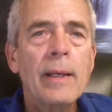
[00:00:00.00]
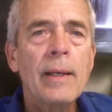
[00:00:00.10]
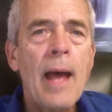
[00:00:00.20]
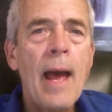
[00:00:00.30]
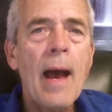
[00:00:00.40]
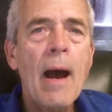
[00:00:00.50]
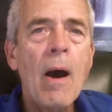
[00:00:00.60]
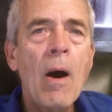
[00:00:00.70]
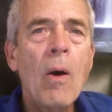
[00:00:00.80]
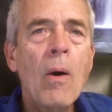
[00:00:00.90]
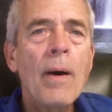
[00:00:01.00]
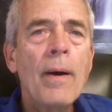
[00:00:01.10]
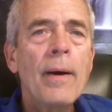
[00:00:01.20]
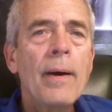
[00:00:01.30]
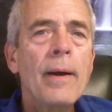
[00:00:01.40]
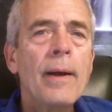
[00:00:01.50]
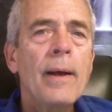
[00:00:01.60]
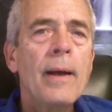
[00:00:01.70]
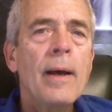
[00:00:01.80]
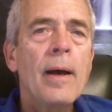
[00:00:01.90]
Now,
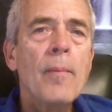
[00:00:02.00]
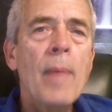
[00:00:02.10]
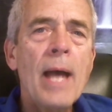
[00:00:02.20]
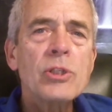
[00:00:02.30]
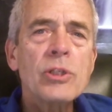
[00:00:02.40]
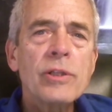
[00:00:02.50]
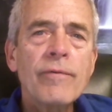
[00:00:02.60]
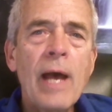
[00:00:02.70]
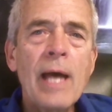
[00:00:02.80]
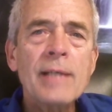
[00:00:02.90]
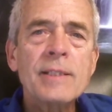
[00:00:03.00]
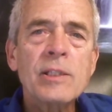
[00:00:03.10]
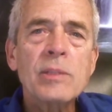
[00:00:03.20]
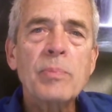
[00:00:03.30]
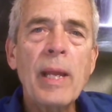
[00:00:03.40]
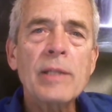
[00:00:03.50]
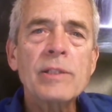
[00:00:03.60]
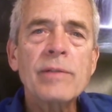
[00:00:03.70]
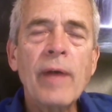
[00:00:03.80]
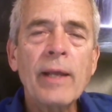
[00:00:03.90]
imagine the vast
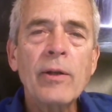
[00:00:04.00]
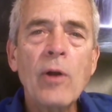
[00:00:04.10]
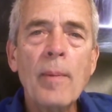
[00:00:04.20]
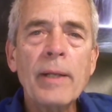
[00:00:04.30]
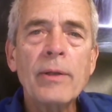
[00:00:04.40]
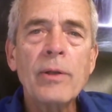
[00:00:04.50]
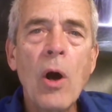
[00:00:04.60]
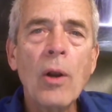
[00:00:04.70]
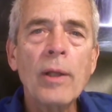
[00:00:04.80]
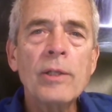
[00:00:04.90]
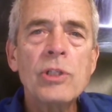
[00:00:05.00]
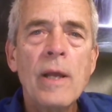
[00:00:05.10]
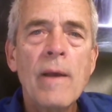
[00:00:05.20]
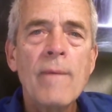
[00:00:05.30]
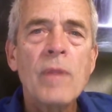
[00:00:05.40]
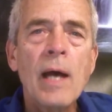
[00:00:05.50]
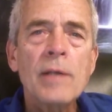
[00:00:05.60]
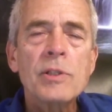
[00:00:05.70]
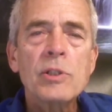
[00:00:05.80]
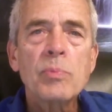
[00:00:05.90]
expanse of economic knowledge
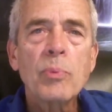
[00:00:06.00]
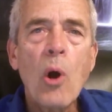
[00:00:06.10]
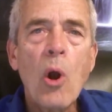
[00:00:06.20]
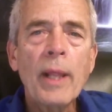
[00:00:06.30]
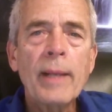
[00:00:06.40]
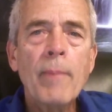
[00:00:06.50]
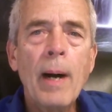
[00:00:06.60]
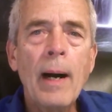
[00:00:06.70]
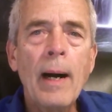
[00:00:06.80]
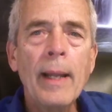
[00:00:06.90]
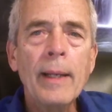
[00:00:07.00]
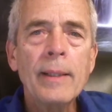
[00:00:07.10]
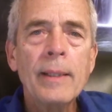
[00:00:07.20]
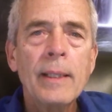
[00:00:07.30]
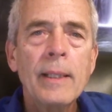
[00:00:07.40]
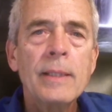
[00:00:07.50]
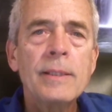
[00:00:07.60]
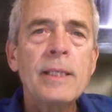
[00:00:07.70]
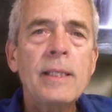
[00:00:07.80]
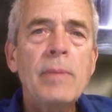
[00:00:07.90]
as a sprawling mine,
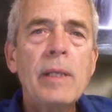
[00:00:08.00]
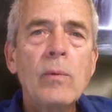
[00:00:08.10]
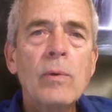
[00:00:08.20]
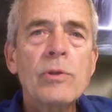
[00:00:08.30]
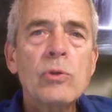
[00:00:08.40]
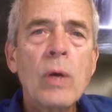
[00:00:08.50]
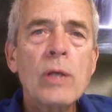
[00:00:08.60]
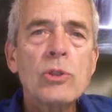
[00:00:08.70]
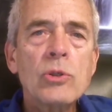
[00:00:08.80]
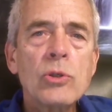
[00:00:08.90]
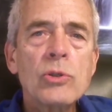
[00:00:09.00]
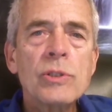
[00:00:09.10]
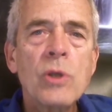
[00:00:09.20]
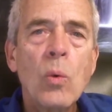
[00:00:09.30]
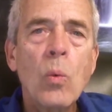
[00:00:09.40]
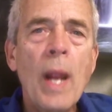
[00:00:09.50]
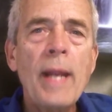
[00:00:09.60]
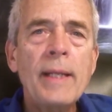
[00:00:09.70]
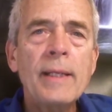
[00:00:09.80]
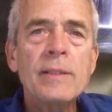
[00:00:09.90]
teeming with treasures
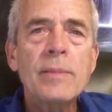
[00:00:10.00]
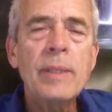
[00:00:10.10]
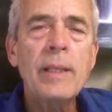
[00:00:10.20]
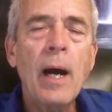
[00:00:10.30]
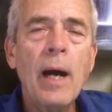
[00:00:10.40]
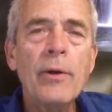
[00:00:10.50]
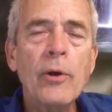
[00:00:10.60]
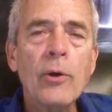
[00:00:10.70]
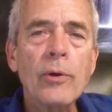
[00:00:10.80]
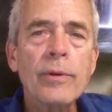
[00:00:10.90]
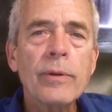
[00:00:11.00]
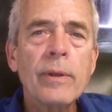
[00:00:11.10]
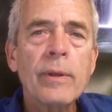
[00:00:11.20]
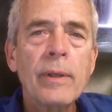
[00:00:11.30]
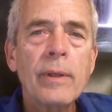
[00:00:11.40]
waiting to be unearthed.